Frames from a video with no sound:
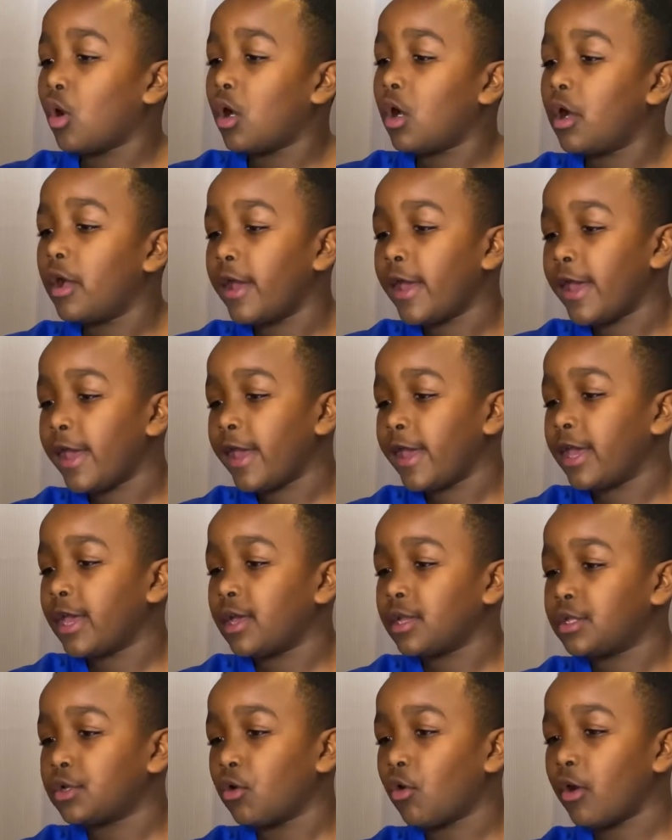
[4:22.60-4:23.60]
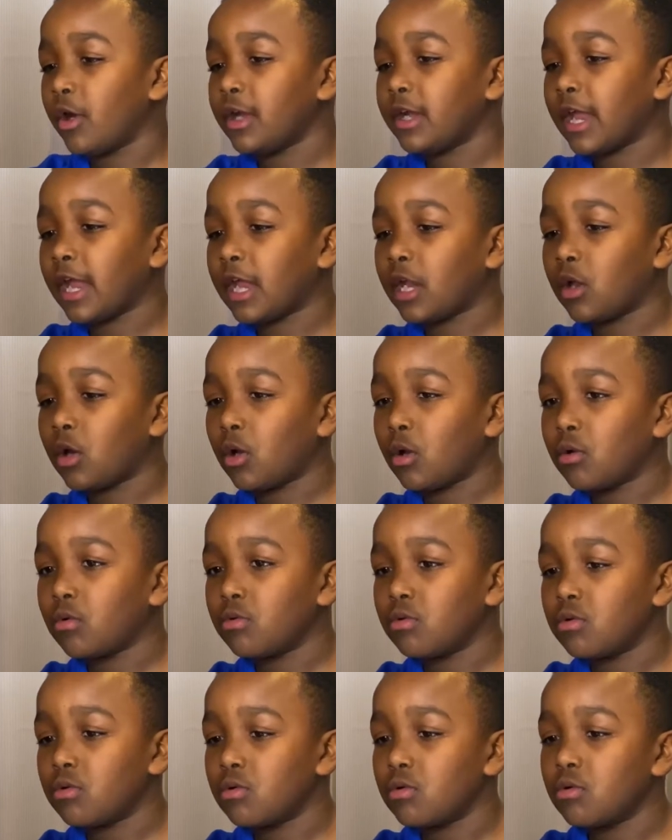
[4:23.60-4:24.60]
a tornado,
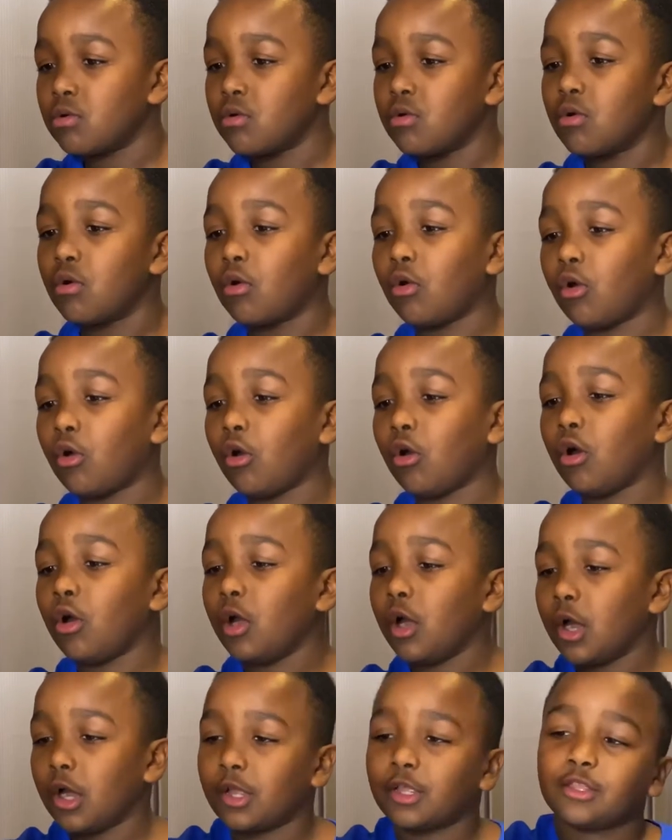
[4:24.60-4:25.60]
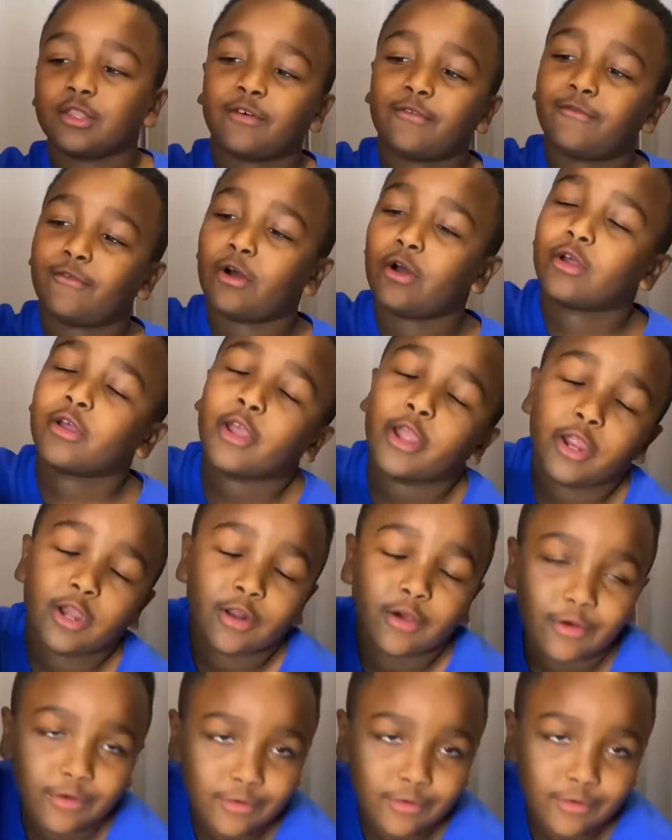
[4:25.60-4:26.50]
Ooh. or the volcano. The